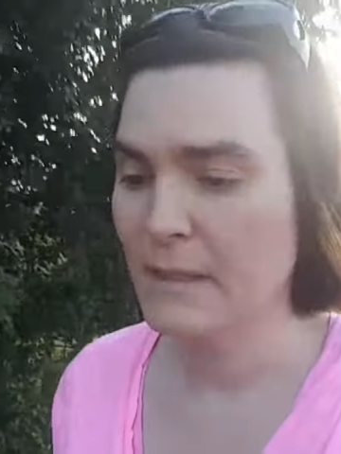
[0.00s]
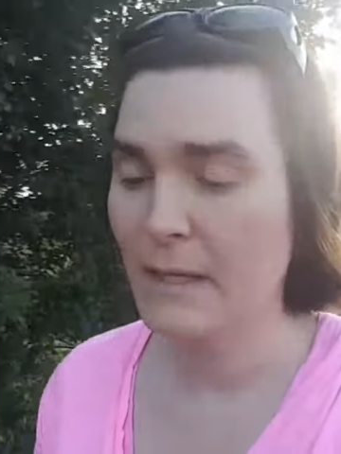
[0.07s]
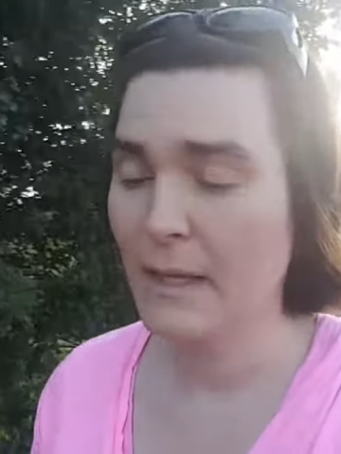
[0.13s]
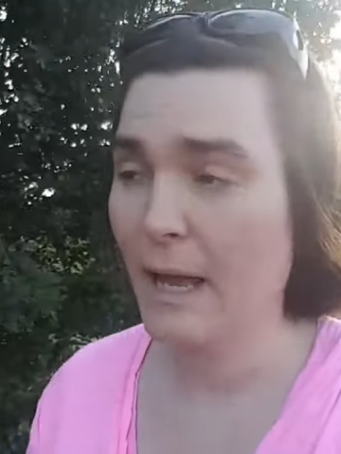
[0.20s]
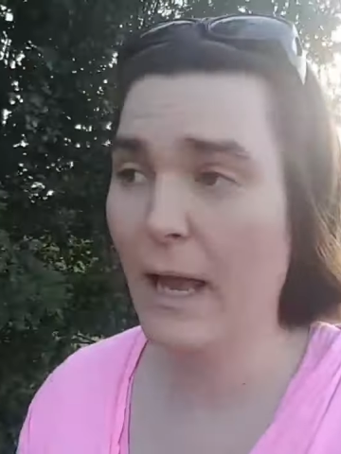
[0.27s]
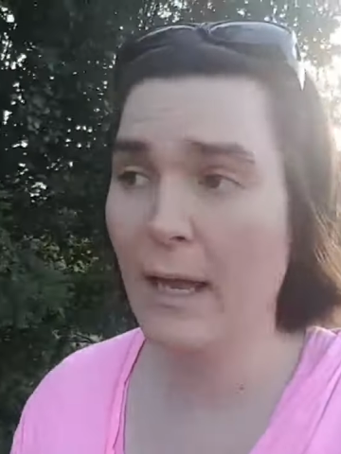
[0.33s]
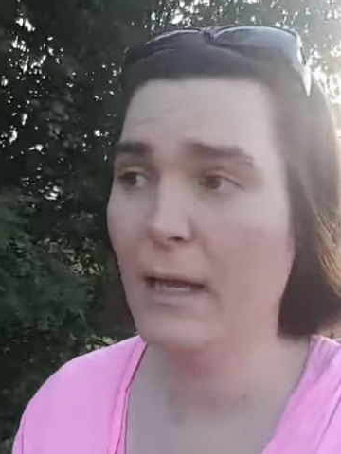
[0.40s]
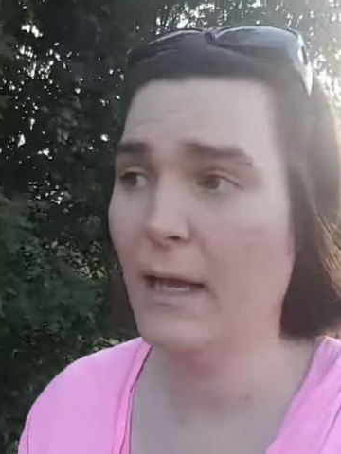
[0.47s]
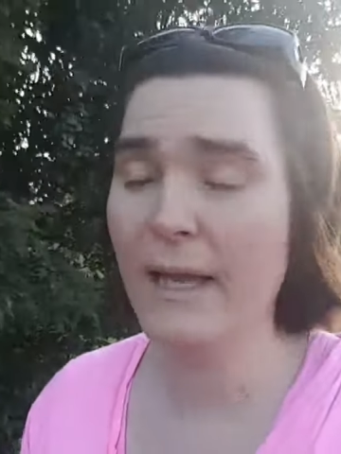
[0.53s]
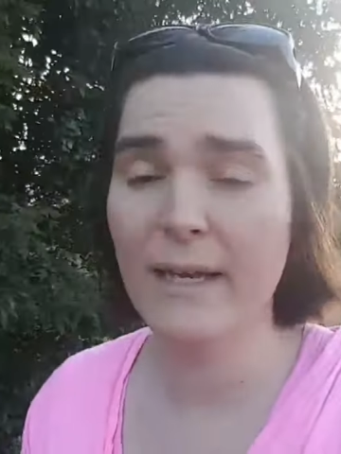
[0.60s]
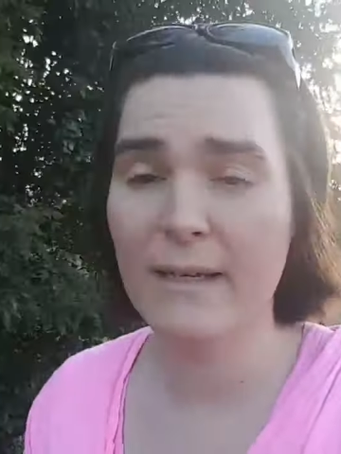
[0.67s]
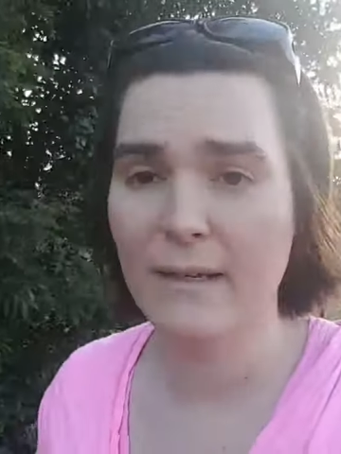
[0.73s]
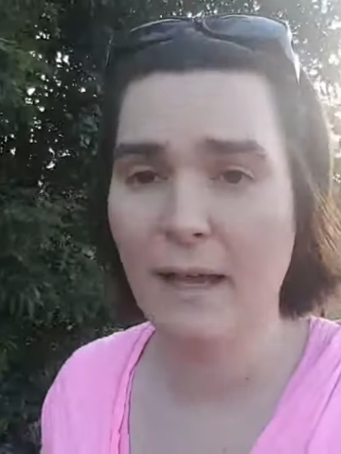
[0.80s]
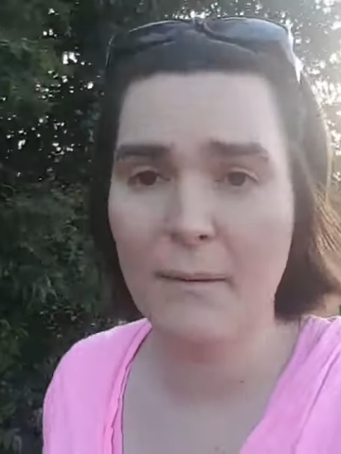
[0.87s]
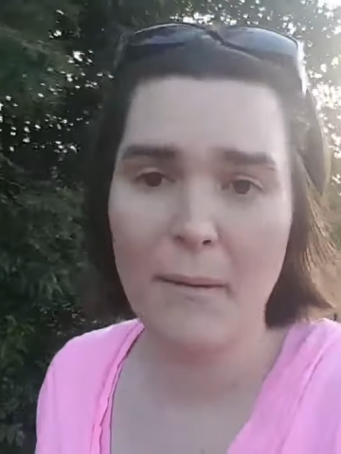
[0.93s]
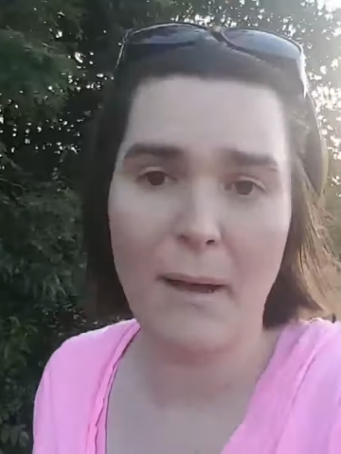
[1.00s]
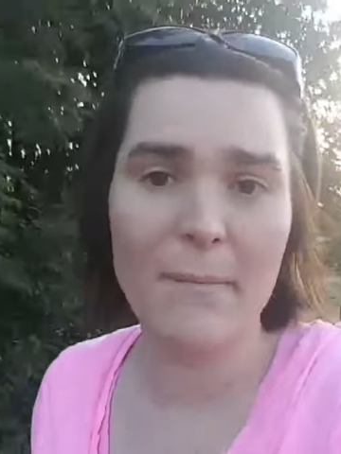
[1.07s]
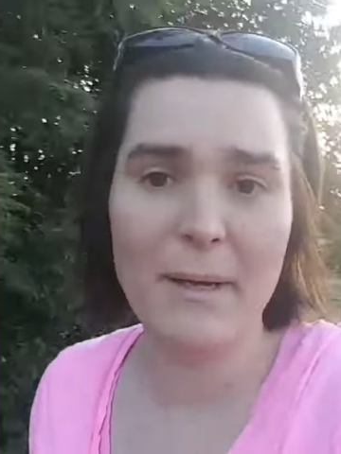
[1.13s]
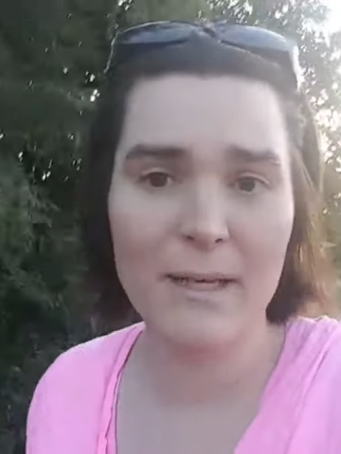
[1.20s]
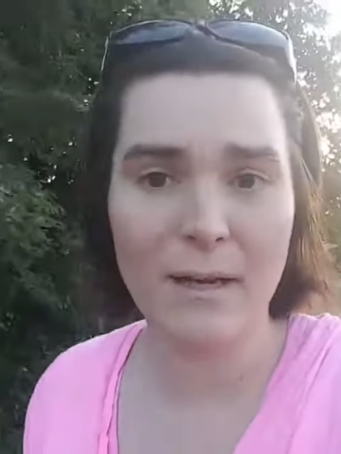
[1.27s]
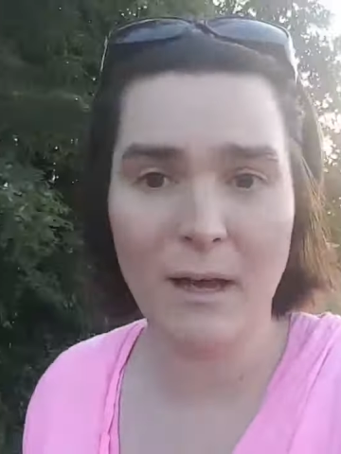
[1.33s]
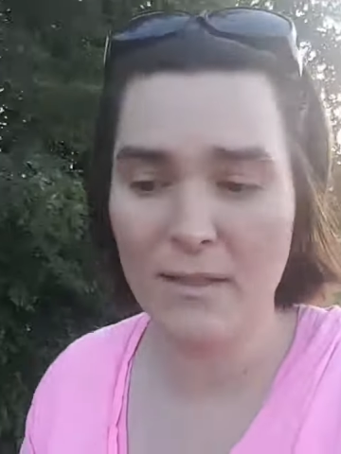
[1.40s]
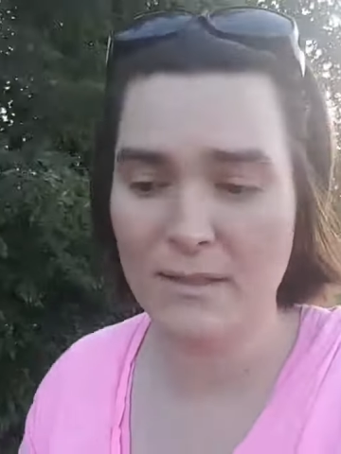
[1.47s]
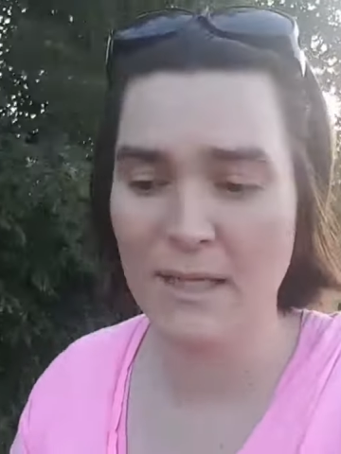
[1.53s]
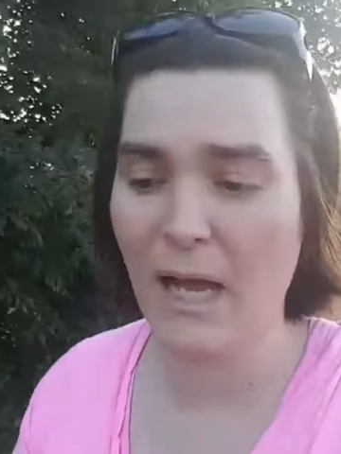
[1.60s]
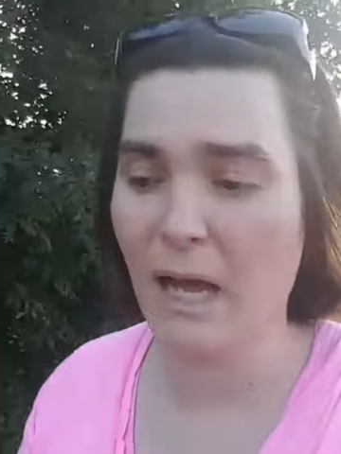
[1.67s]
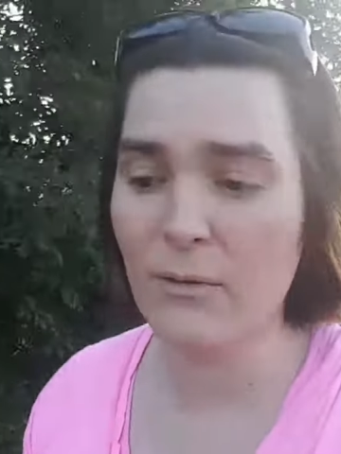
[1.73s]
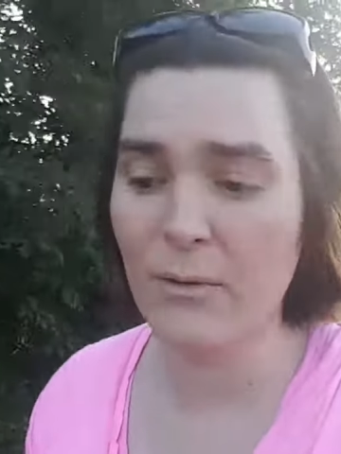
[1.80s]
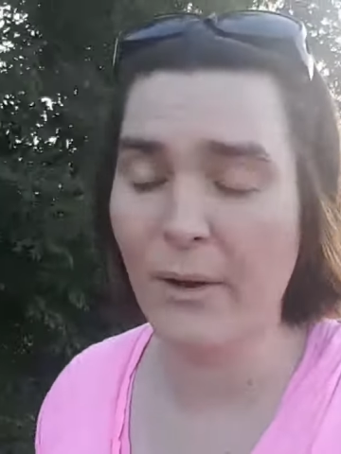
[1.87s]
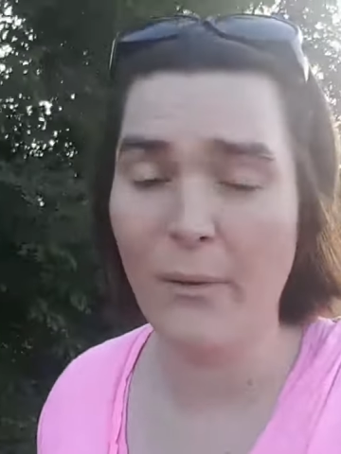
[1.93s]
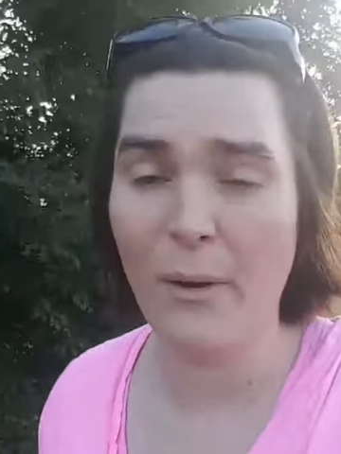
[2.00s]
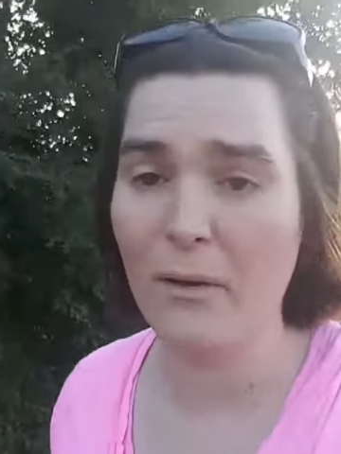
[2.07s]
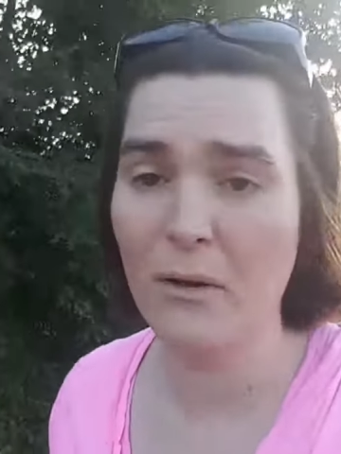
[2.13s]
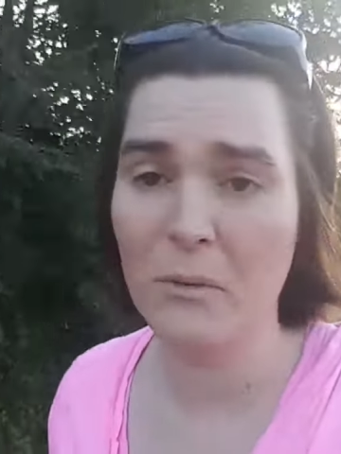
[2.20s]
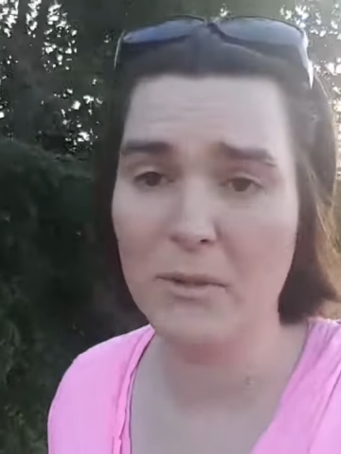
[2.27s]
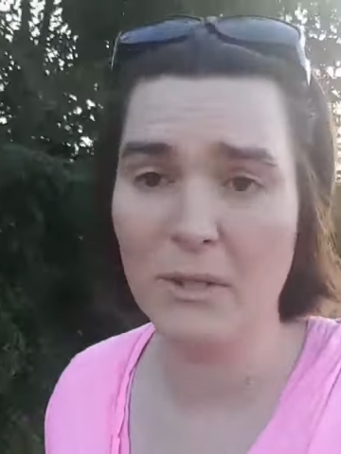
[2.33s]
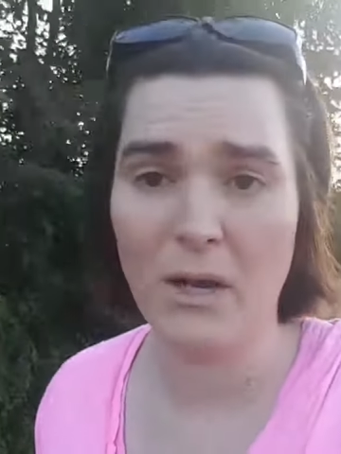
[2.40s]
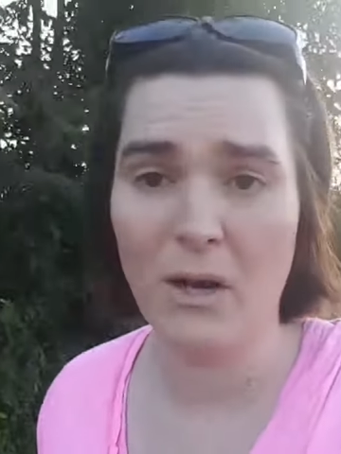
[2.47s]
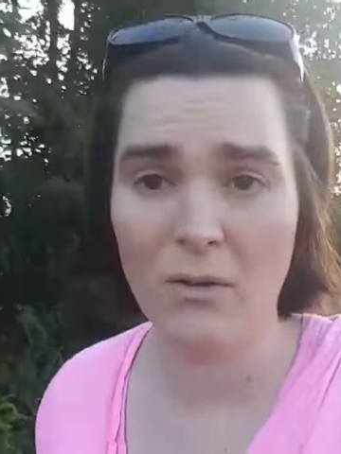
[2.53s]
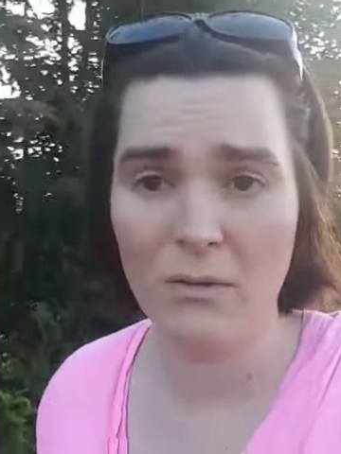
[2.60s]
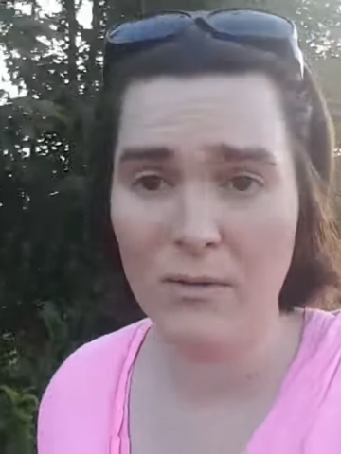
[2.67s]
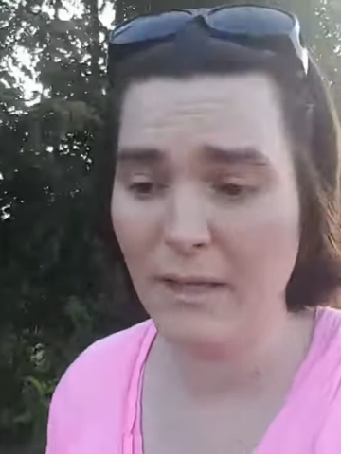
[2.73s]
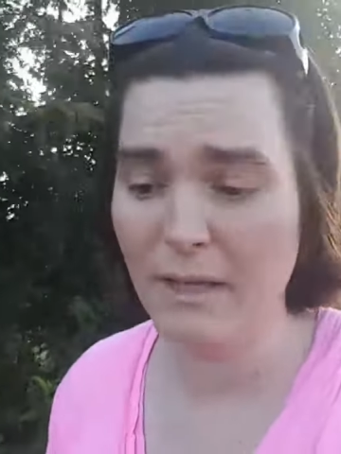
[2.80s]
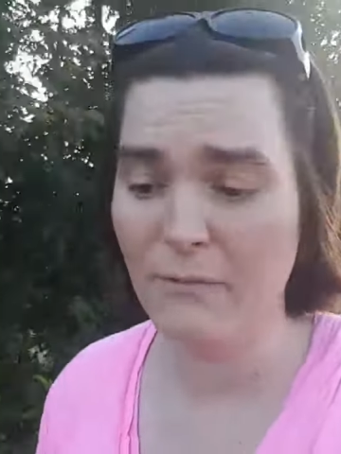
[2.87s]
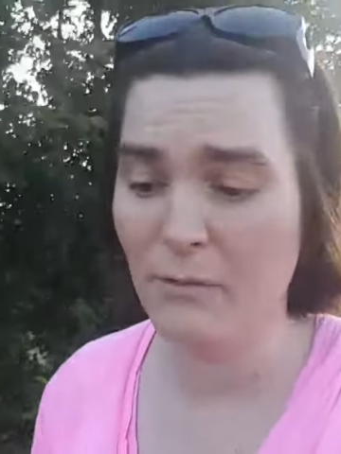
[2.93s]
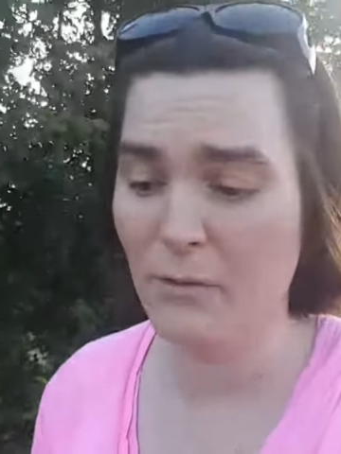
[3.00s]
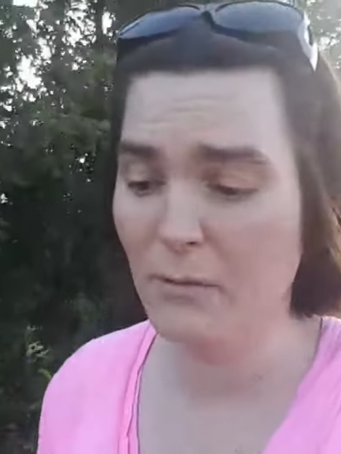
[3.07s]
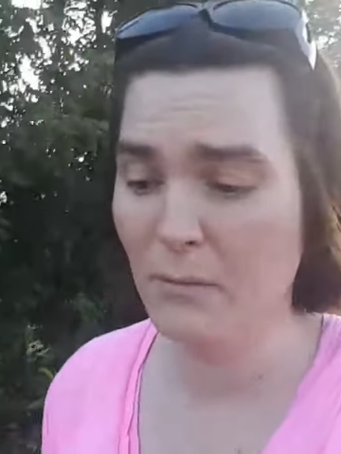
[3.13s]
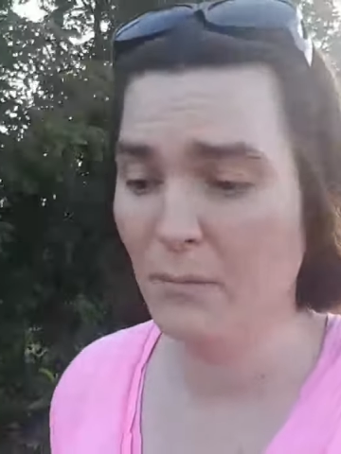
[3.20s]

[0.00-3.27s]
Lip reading: Like, again, I'm agnostic. I don't know. I don't know what to call evil.